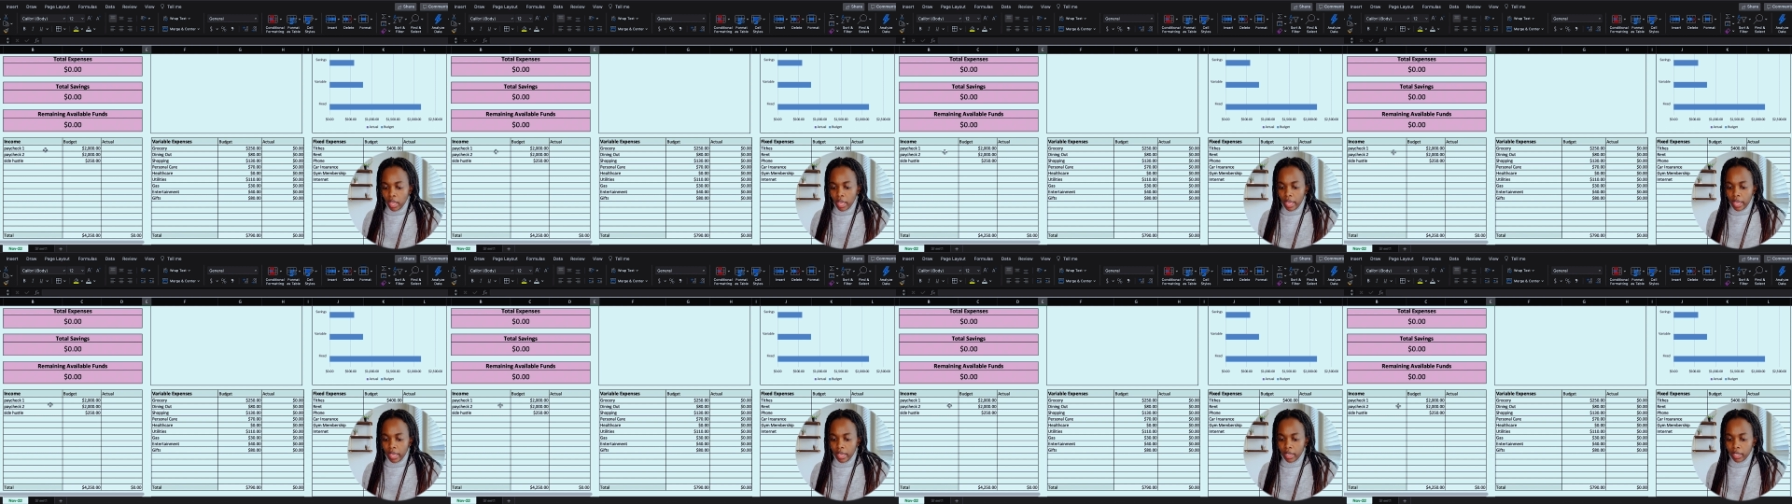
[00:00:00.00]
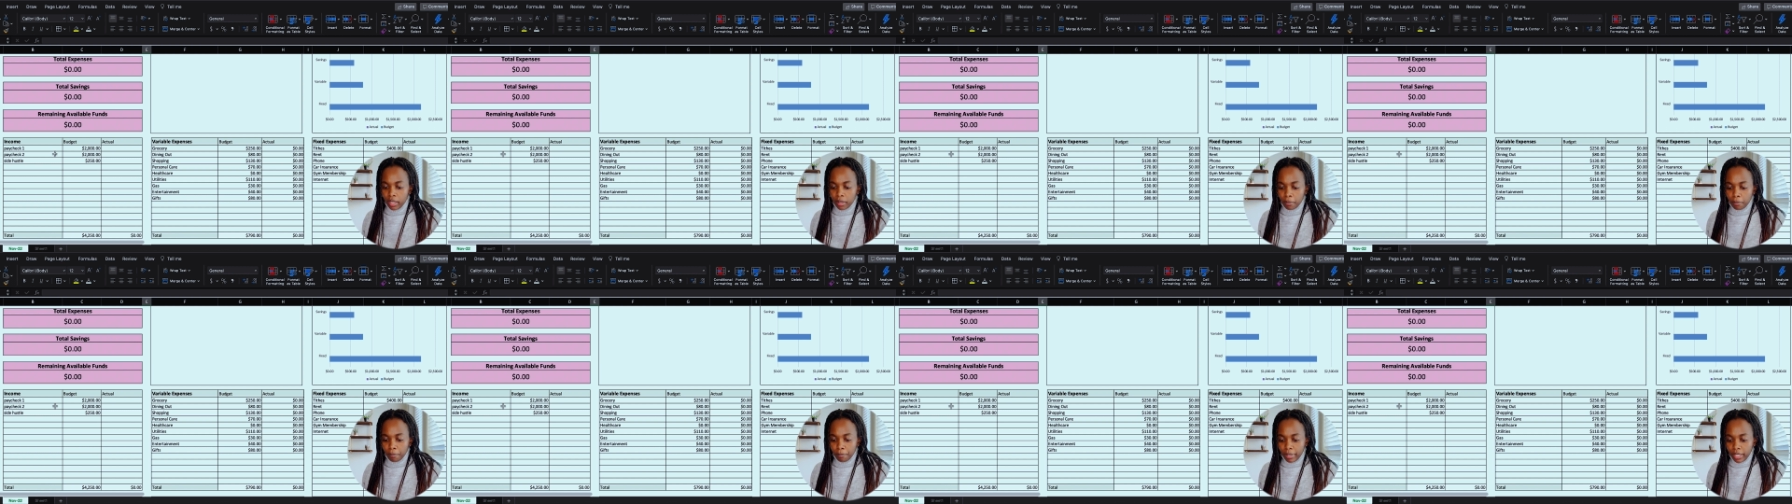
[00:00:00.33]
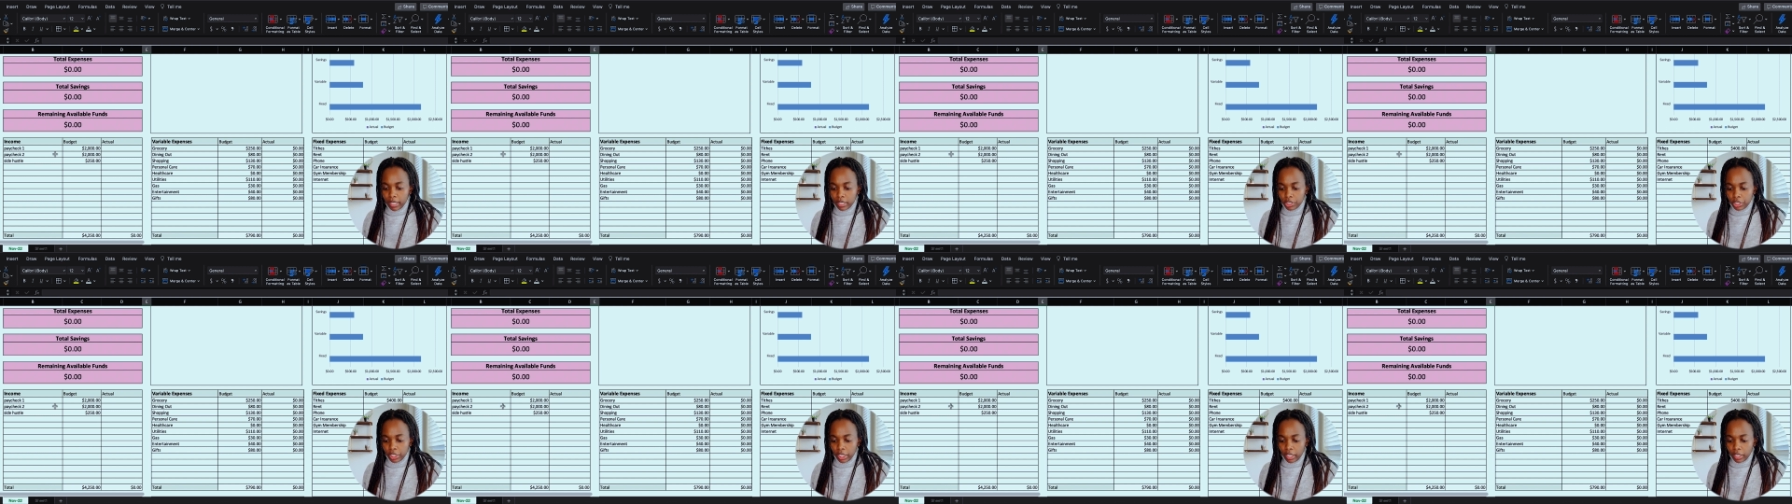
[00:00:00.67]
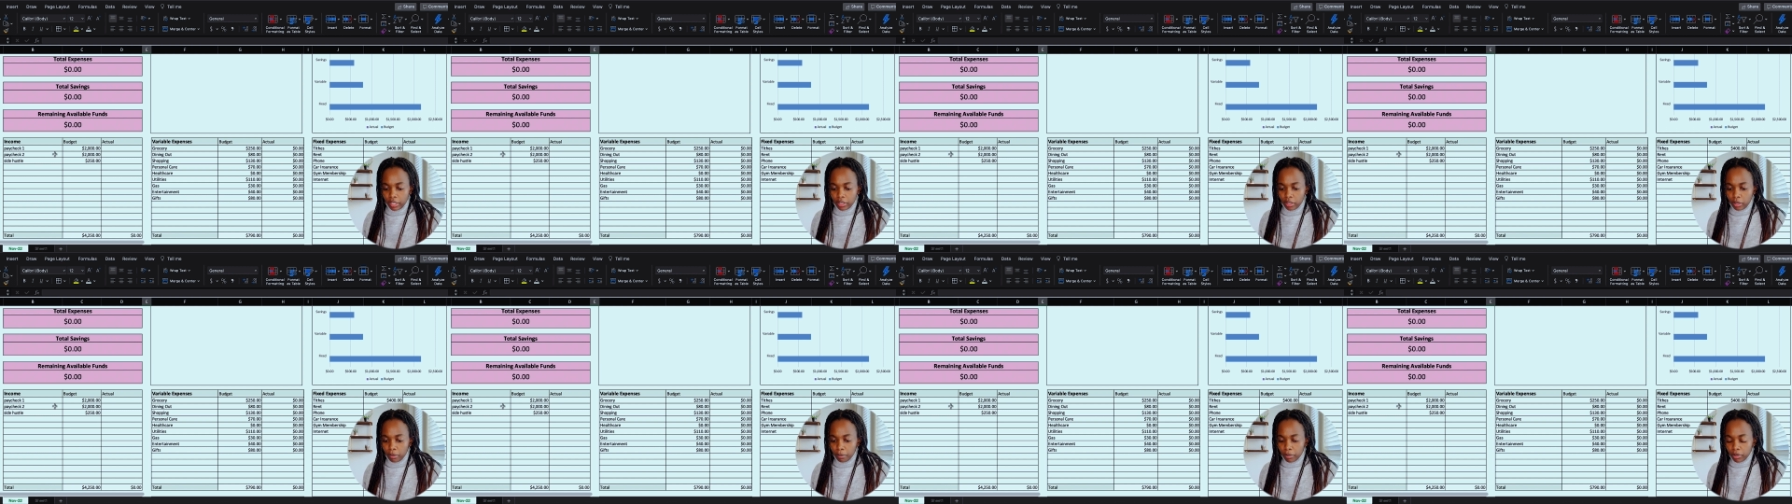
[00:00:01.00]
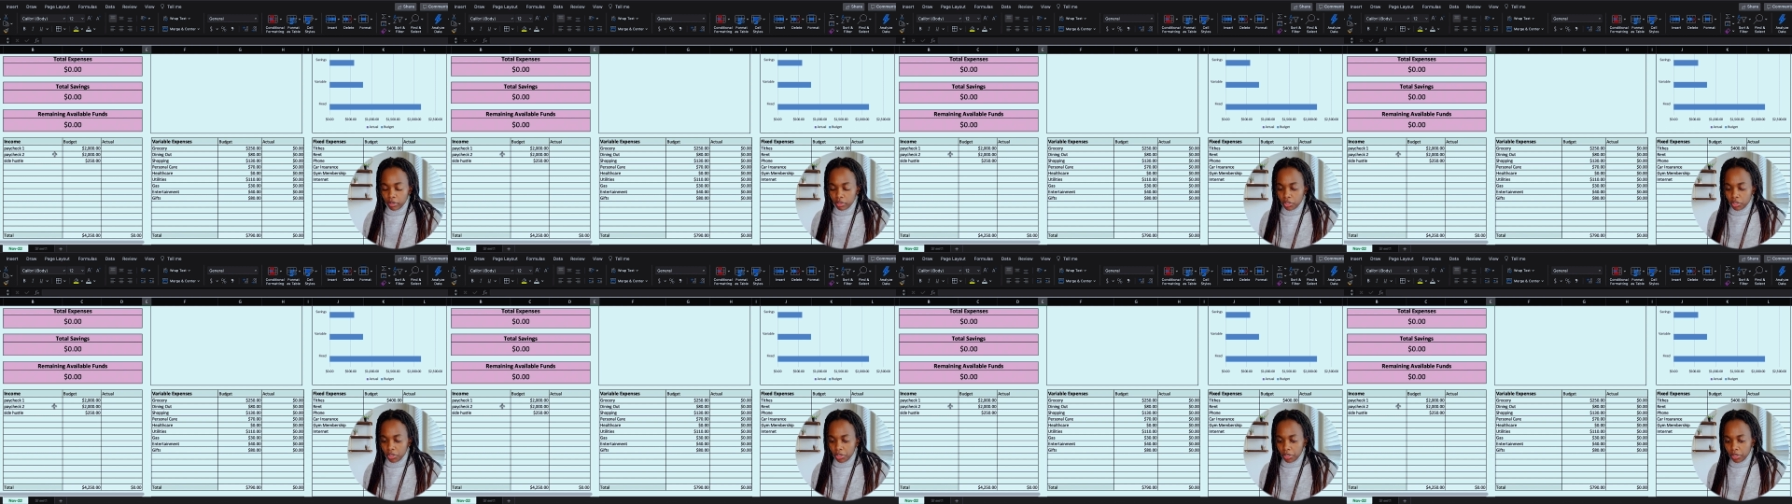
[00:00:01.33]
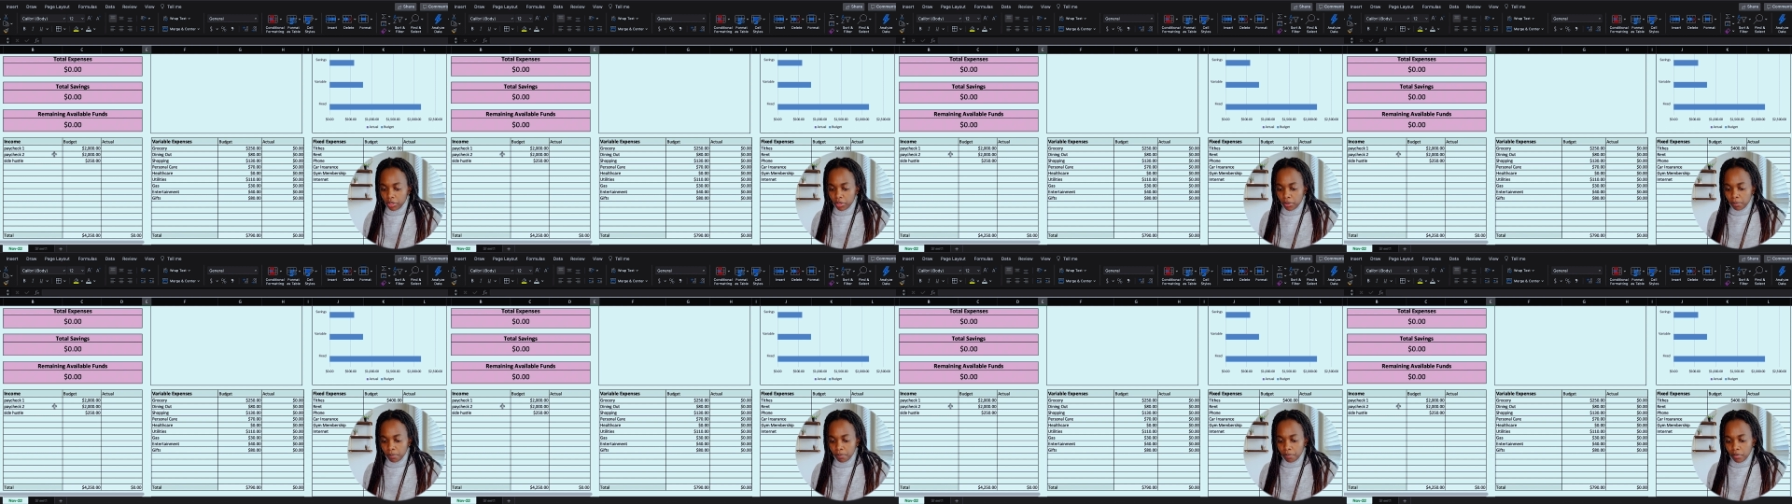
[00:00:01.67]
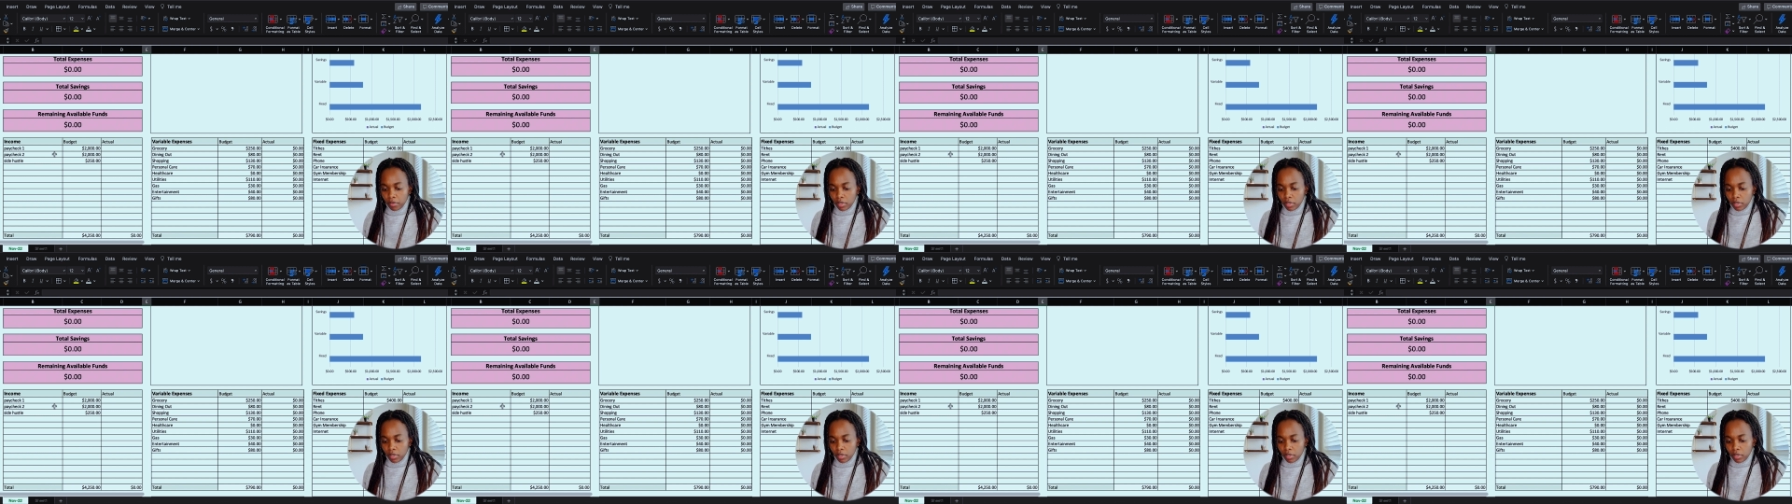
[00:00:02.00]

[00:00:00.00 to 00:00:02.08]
and paycheck number two.